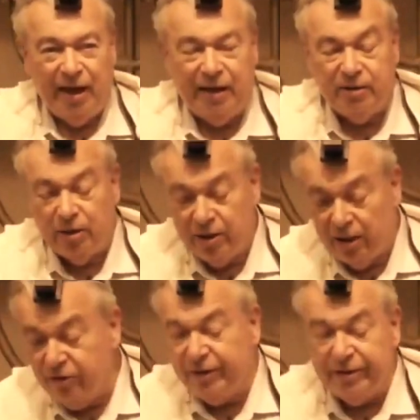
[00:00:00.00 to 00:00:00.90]
and
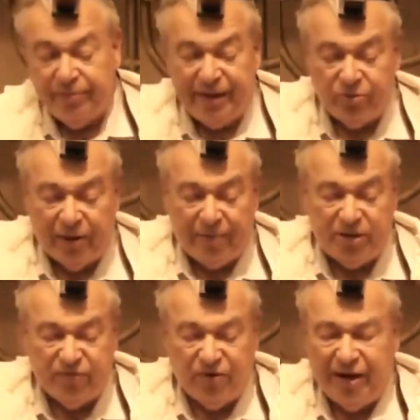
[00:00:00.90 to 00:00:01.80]
another thing that made the
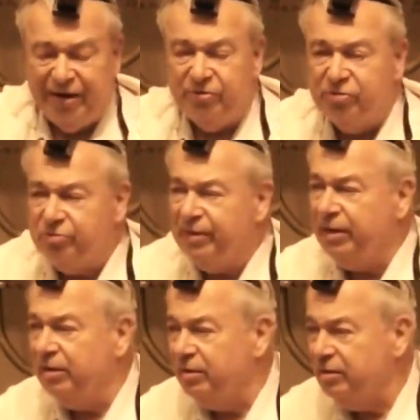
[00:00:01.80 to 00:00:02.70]
rabbis very angry with
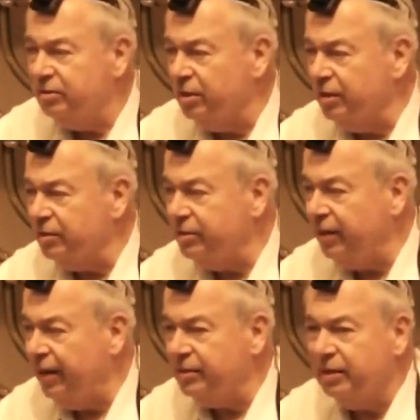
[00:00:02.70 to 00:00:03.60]
me, still was
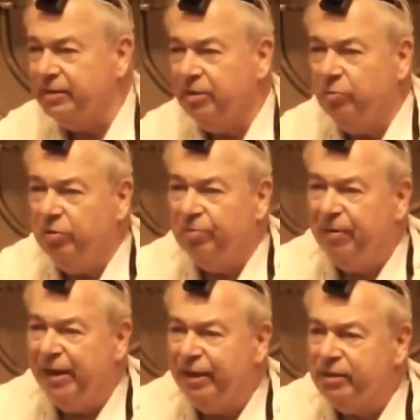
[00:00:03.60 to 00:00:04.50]
today, is I said, we
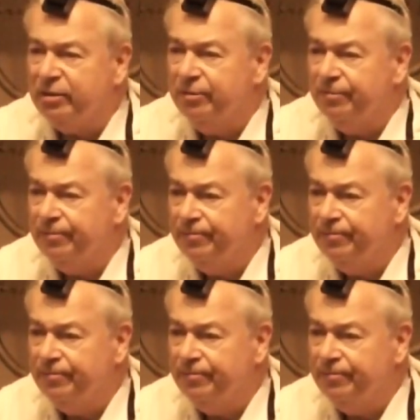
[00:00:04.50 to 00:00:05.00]
were pagans.